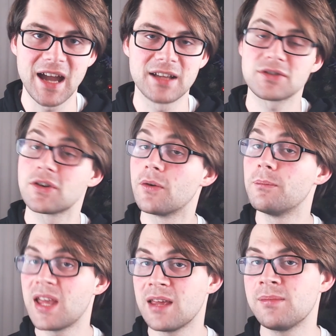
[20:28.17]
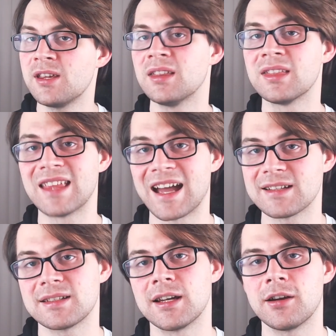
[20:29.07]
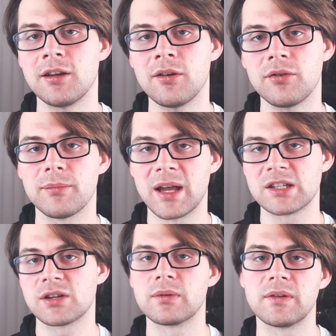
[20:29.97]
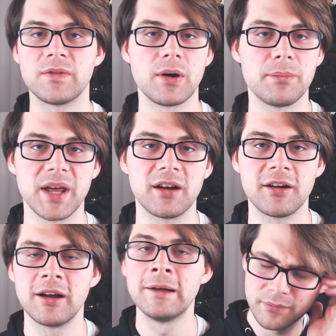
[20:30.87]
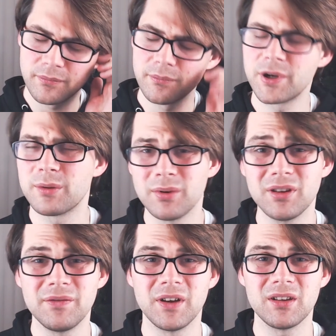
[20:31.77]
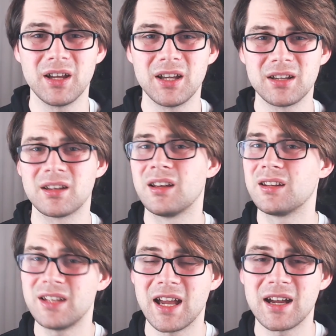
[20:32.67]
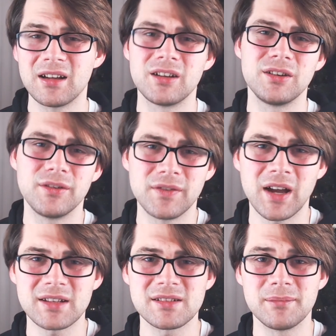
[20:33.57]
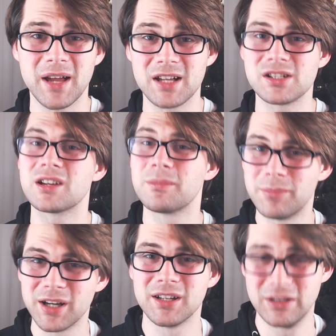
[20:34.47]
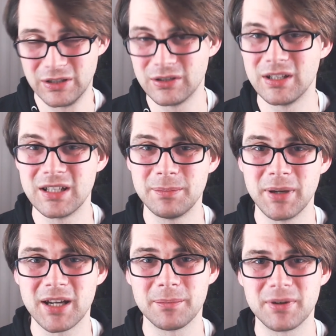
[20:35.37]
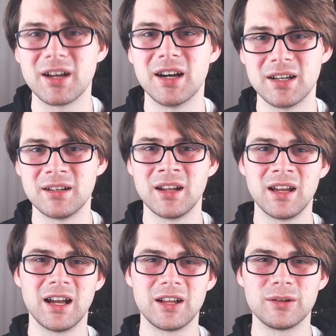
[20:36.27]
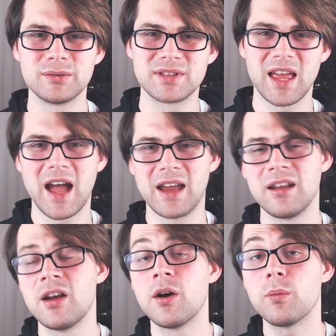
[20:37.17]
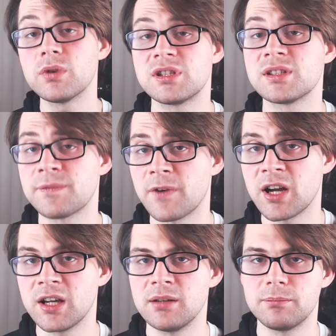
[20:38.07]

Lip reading: So maybe in that scenario, the magic would have felt better. But it really felt like, yeah, you've got some magic, but you need to pick up a gun and use that, which is fine.